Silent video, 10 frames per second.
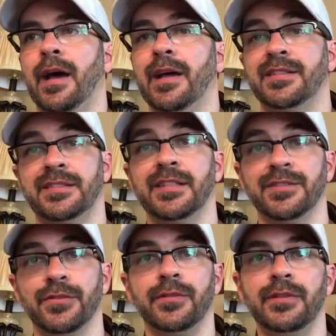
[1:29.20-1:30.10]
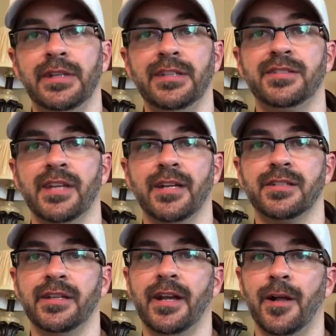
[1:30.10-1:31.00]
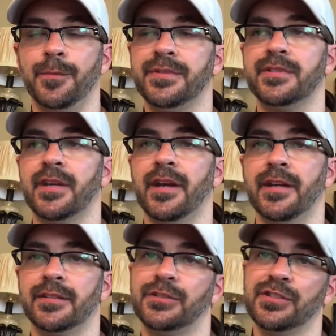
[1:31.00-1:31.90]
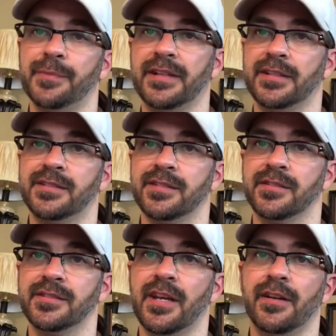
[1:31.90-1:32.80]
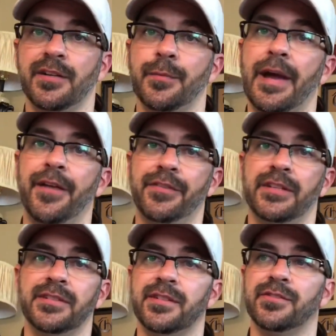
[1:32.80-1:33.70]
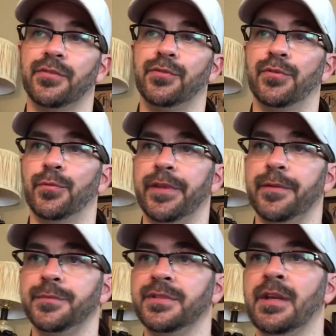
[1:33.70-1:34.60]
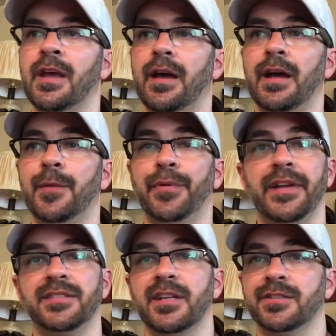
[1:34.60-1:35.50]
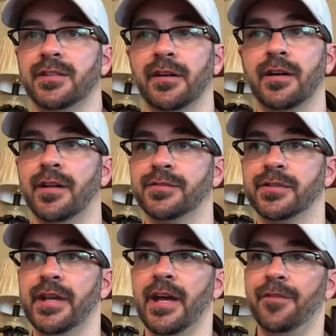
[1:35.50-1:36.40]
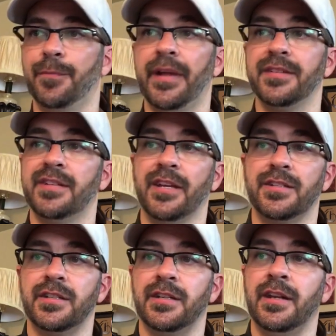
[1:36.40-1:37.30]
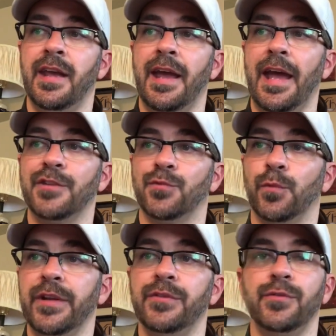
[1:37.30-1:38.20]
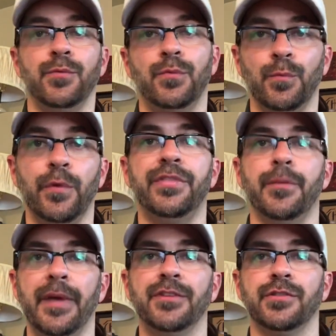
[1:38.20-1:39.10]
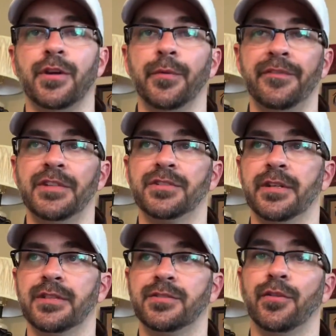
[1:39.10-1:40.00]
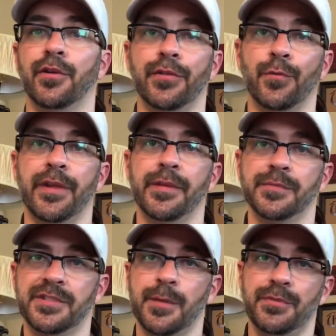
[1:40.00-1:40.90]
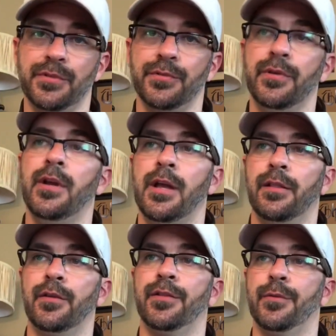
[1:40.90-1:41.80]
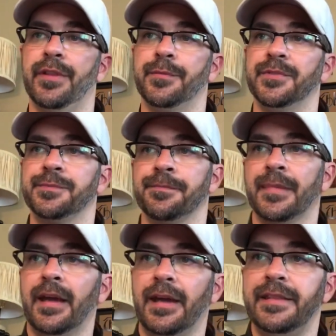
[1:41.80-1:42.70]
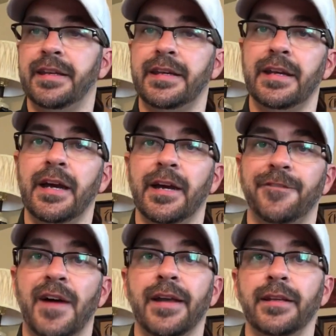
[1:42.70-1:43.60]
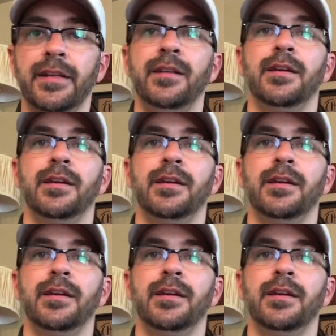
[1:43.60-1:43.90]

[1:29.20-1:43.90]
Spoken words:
Sizzle each section helps. Just make the sizzle sound on your mouth and sizzle through the rhythms. Play a section on concert F, play a section as written with the metronome eventually. So learn the rhythms. Step 2, learn the rhythms. And then finally,